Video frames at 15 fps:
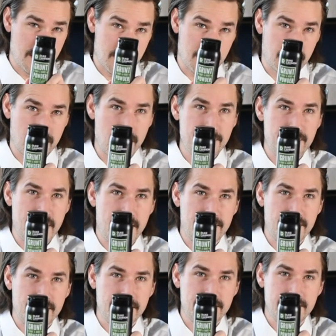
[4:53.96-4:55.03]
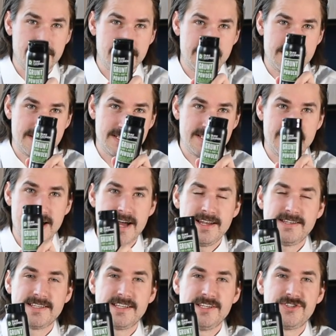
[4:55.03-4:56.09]
Our grunt powder is
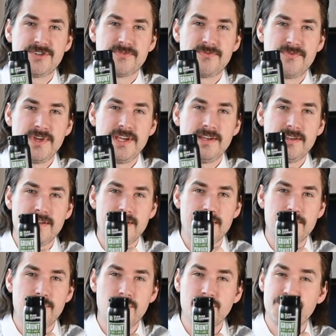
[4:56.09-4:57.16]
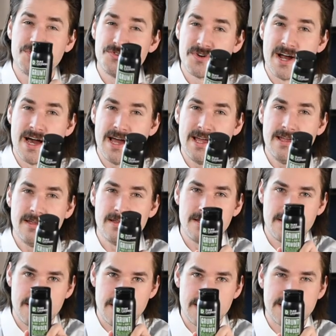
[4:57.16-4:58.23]
designed to get your feet and boots dry
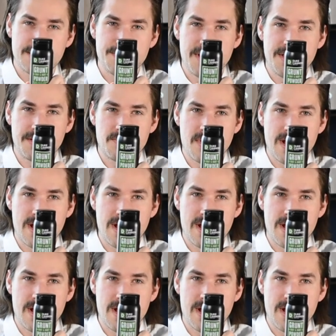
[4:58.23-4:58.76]
and smelling